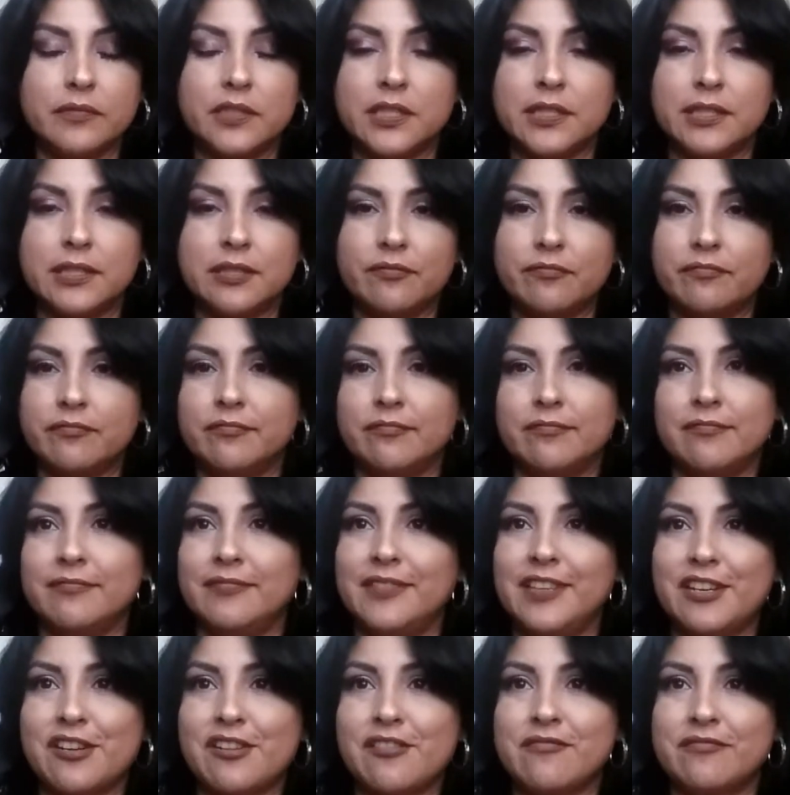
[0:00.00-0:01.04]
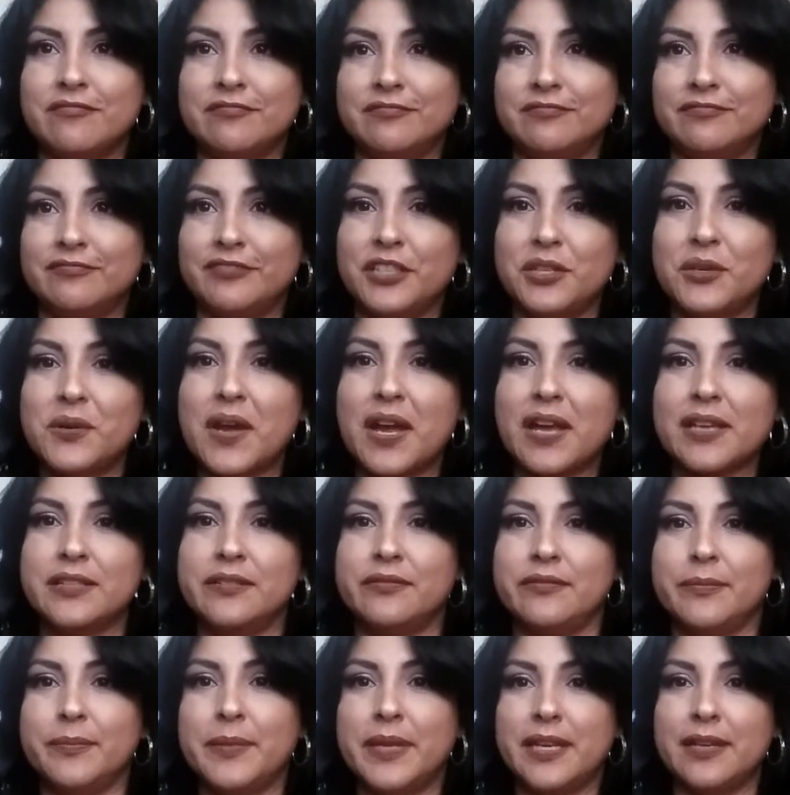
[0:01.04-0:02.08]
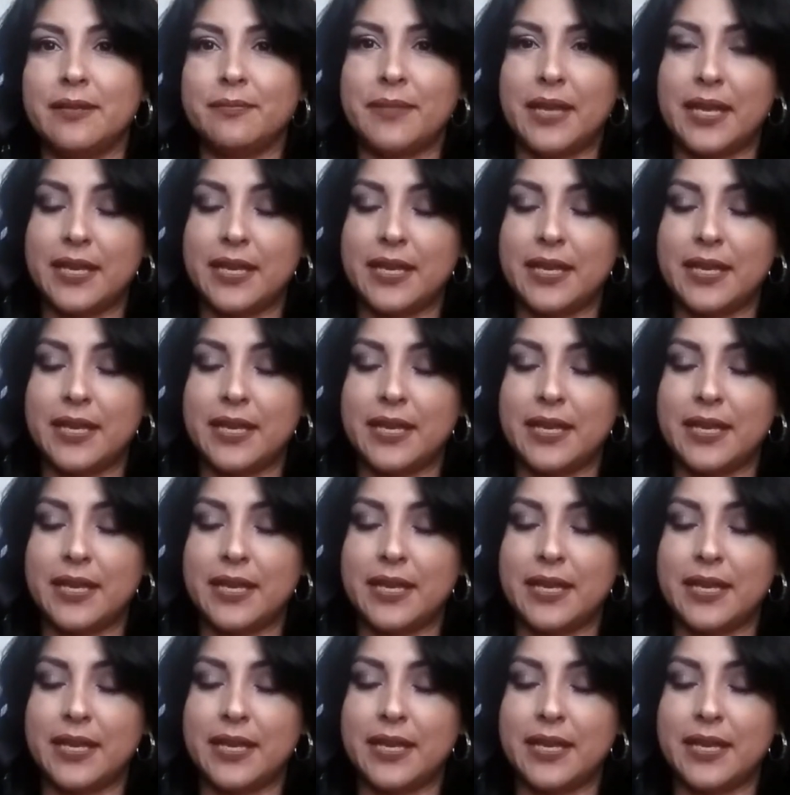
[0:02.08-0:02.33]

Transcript: just, you know, for you guys, for me,